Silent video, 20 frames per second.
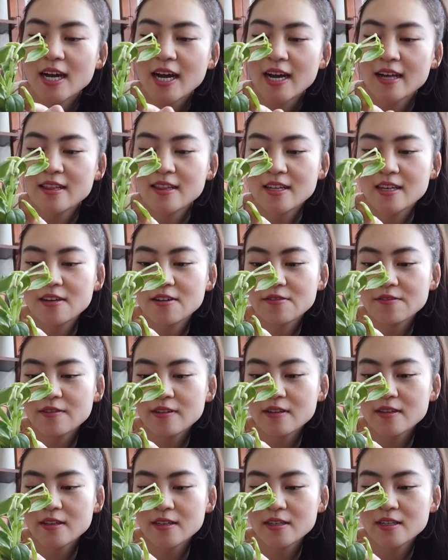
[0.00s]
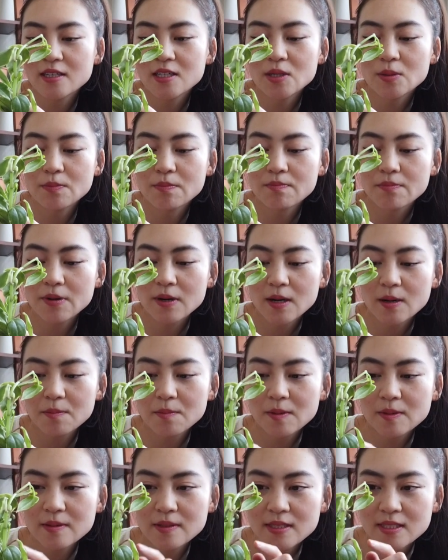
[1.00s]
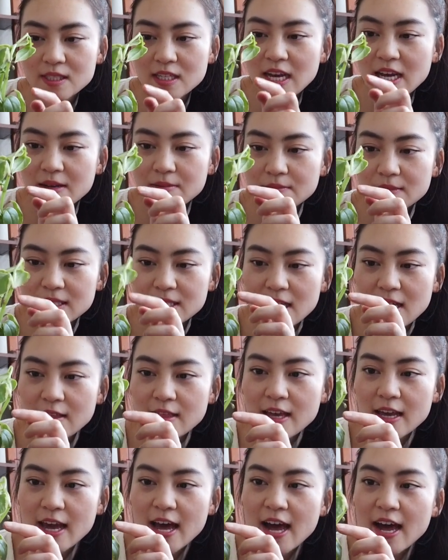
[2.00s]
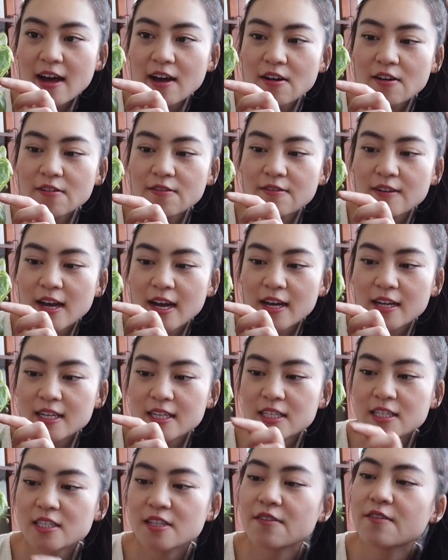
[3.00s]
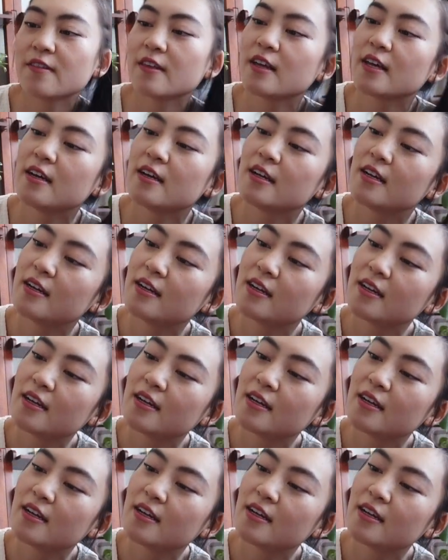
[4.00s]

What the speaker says: I love the little purple stems that they have at each of the